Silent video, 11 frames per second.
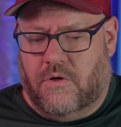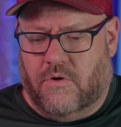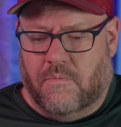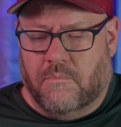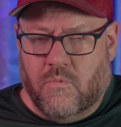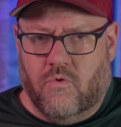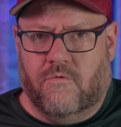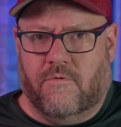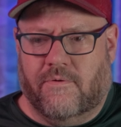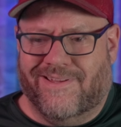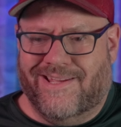you to
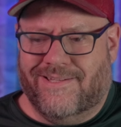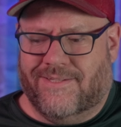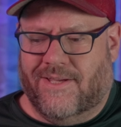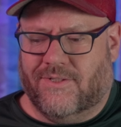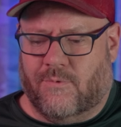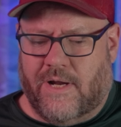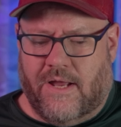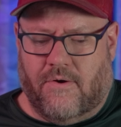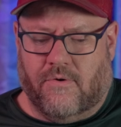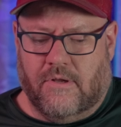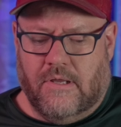move these things
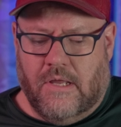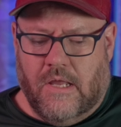around.